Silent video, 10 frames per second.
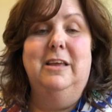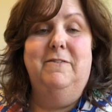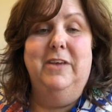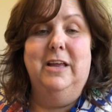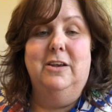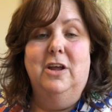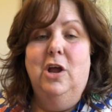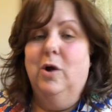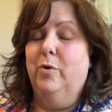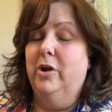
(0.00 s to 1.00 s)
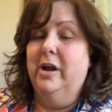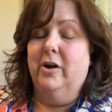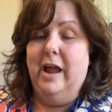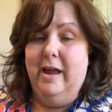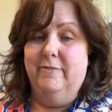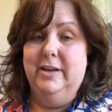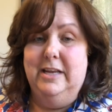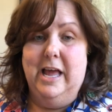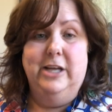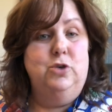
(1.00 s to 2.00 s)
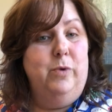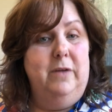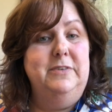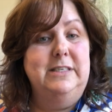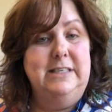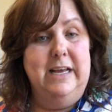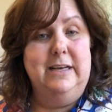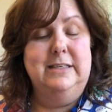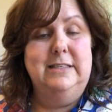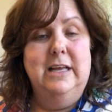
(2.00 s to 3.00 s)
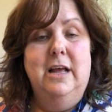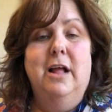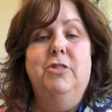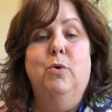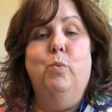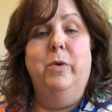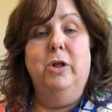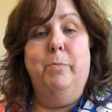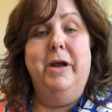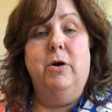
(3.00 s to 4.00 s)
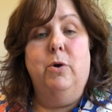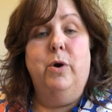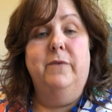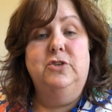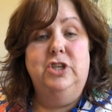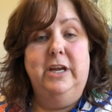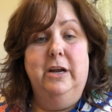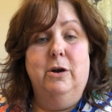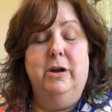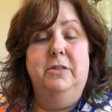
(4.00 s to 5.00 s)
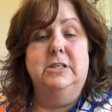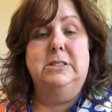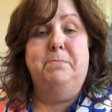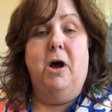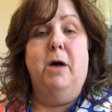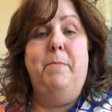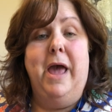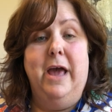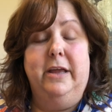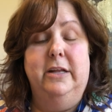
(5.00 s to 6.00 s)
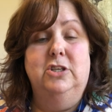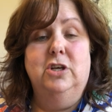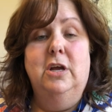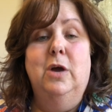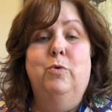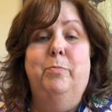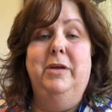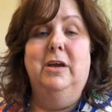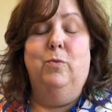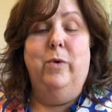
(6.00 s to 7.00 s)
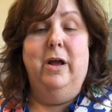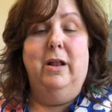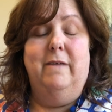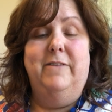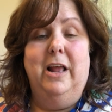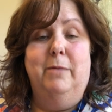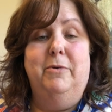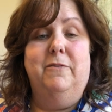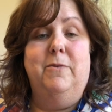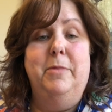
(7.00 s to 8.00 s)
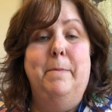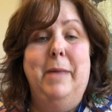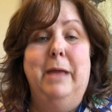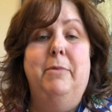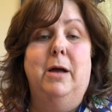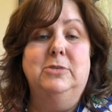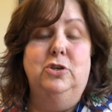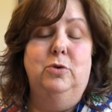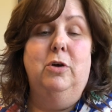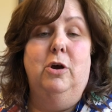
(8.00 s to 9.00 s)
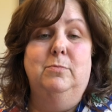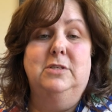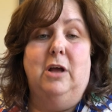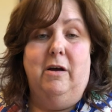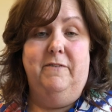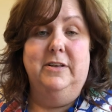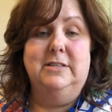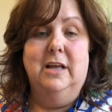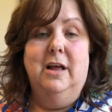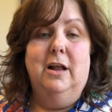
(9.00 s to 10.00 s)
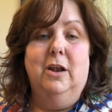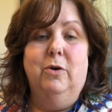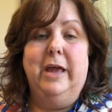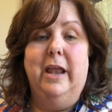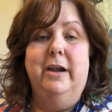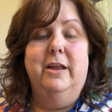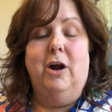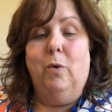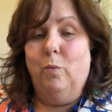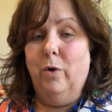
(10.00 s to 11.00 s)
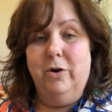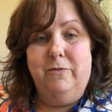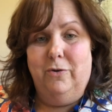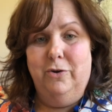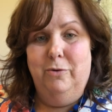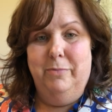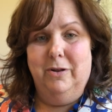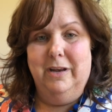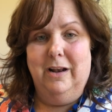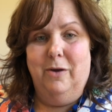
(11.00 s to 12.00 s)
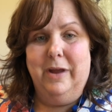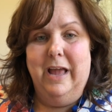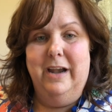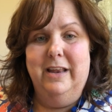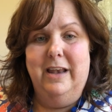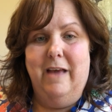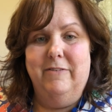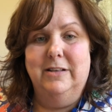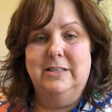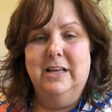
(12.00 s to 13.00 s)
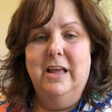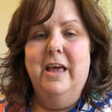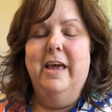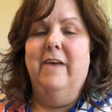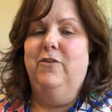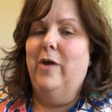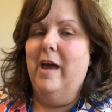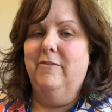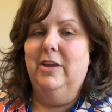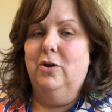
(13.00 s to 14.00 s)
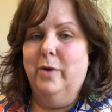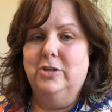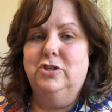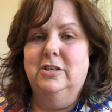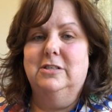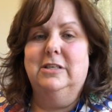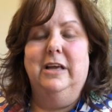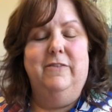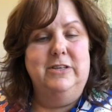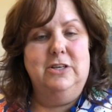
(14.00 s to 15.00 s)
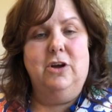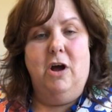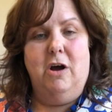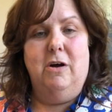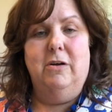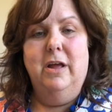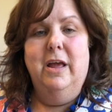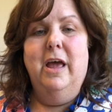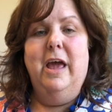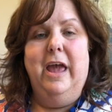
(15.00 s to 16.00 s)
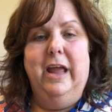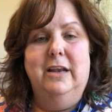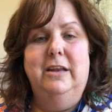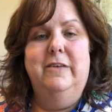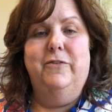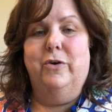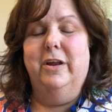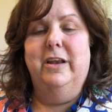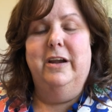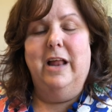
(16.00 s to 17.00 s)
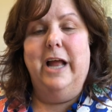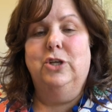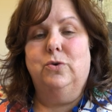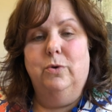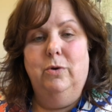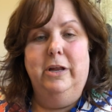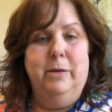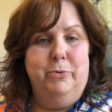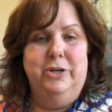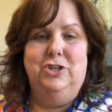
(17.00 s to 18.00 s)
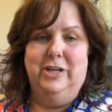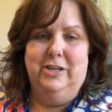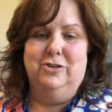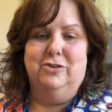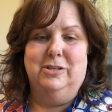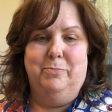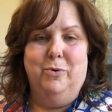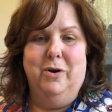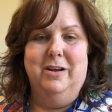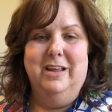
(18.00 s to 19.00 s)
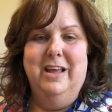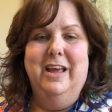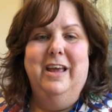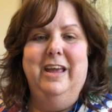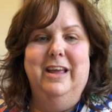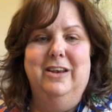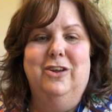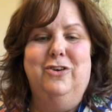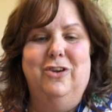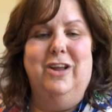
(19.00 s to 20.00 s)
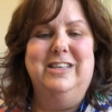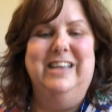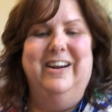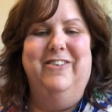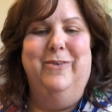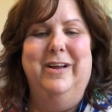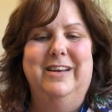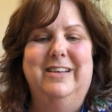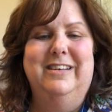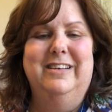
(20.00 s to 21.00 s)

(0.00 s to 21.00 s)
the event. We're here every day, 12 to 6. The wheelbarrow of cheer and the spa package will be available from the Maybaum's new homes office located in our wonderful new building located in Evans. If you have any questions, give us a call. Andy, Vernon, and I truly appreciate your support, and good luck to everyone.